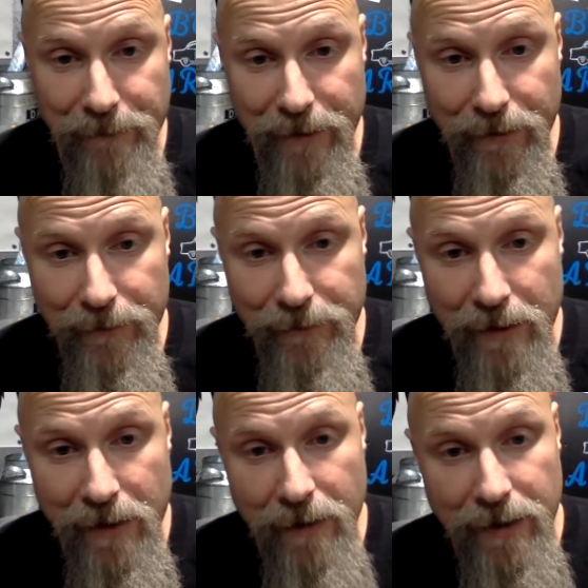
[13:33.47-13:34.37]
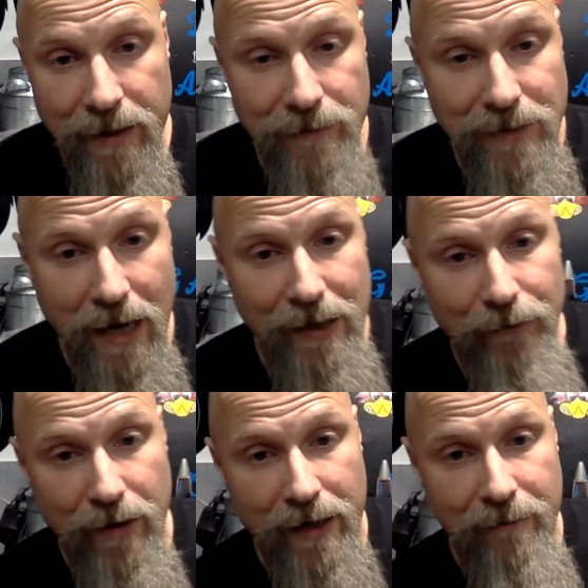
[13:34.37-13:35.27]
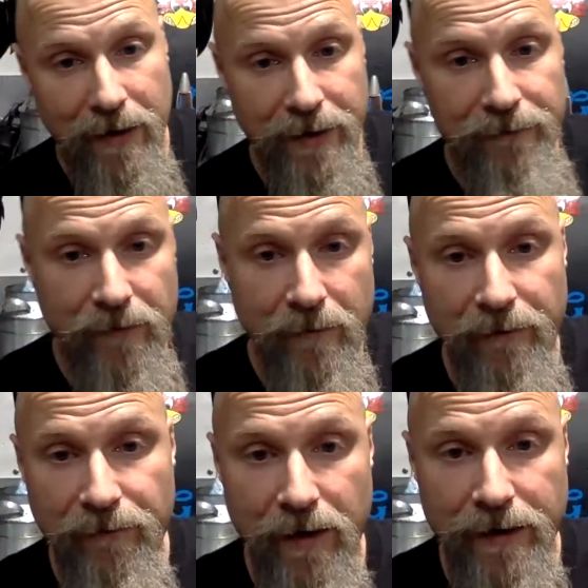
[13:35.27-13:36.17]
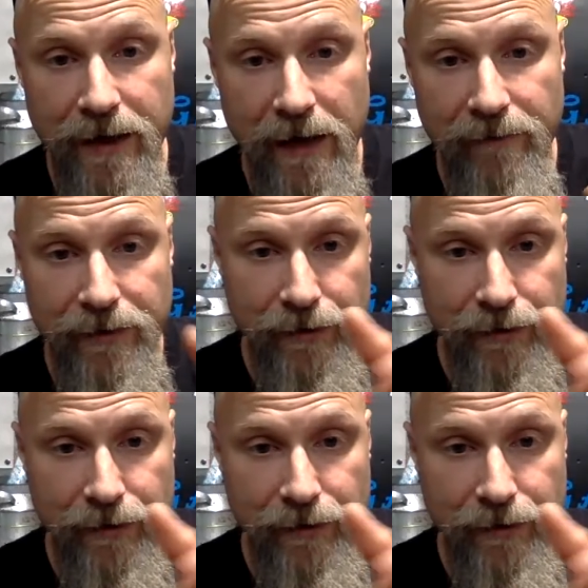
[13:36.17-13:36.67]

It comes highly recommended from my friend Kevin.